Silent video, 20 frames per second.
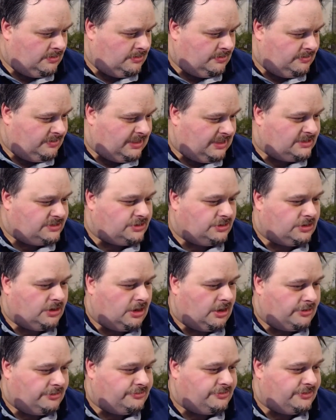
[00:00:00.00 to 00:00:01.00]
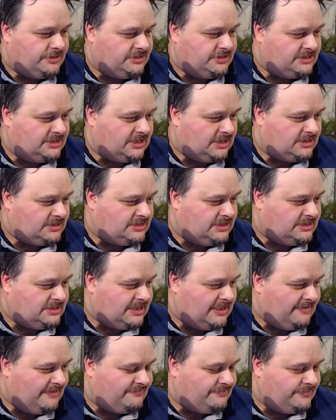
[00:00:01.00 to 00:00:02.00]
These are
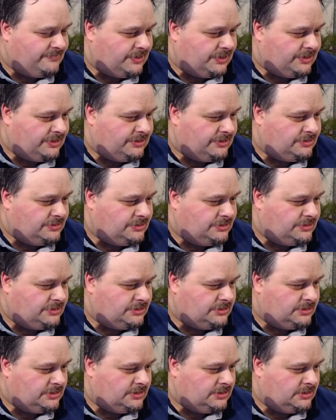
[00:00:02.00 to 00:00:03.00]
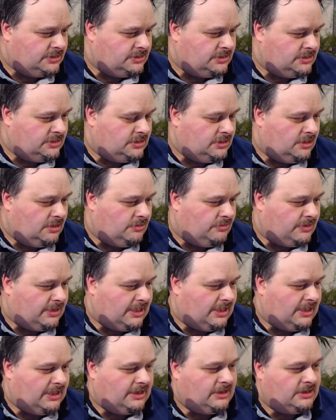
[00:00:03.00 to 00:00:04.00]
£167.
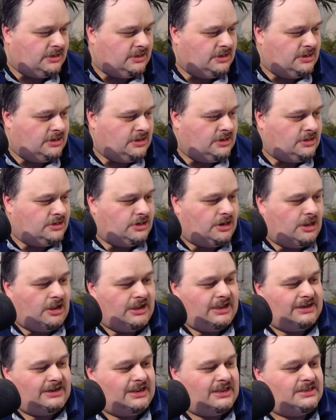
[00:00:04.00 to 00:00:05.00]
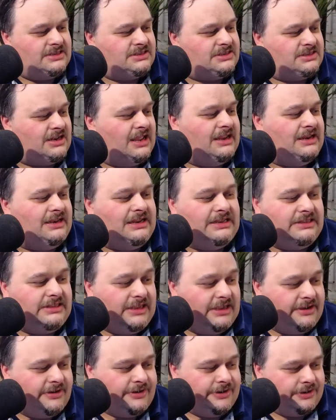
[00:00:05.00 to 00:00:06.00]
Okay. Now it is slightly
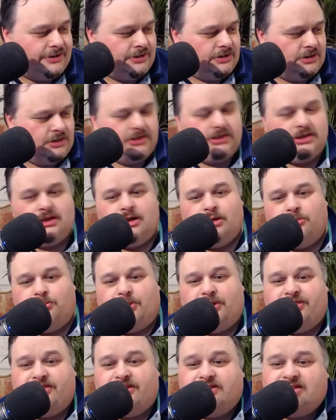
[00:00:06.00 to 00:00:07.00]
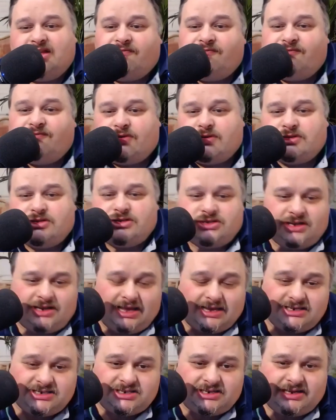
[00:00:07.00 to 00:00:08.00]
dear, but the difference you'll
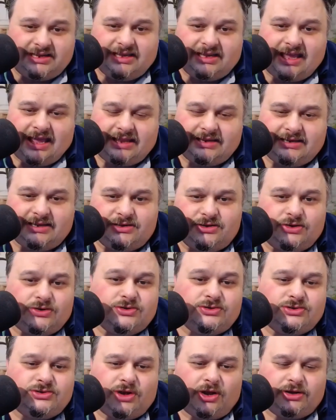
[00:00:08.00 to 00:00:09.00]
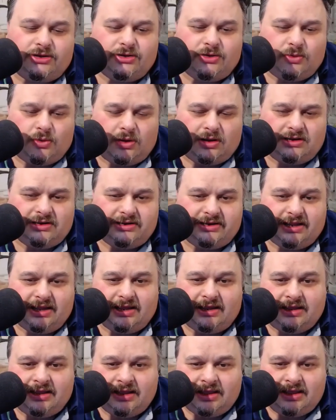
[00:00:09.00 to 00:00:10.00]
actually get in your sound
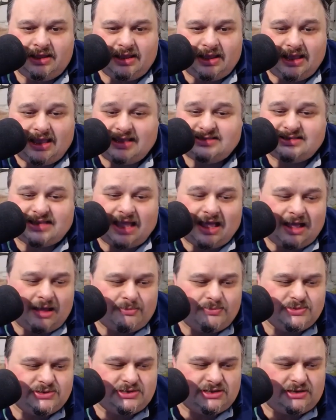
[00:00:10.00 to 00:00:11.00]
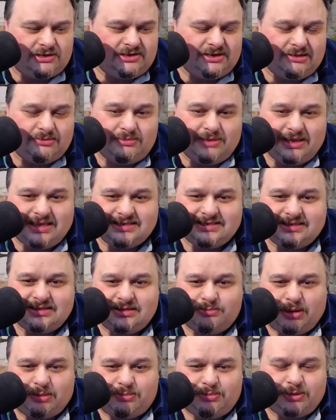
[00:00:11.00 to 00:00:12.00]
quality is absolutely amazing.
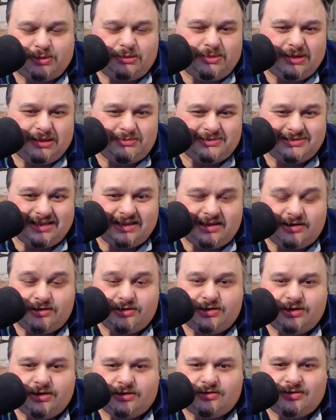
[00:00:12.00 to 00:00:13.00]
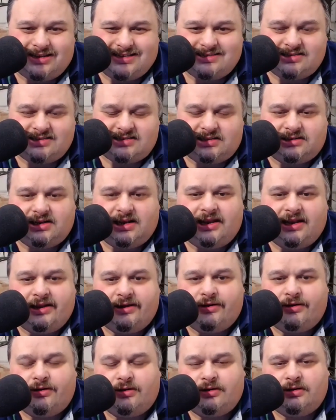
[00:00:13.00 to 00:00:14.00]
People will be able to hear you crystal
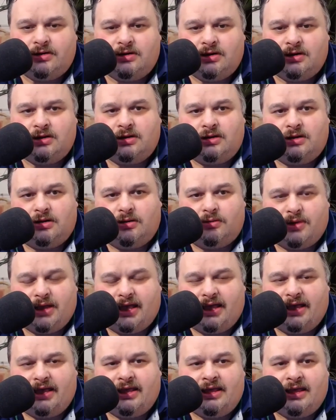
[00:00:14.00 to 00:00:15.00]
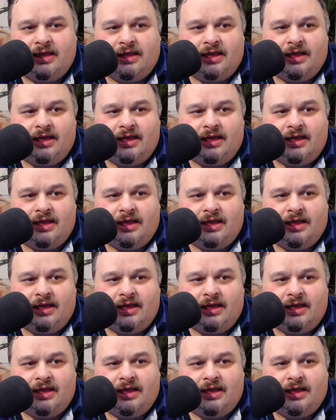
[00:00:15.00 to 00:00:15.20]
clear. Okay.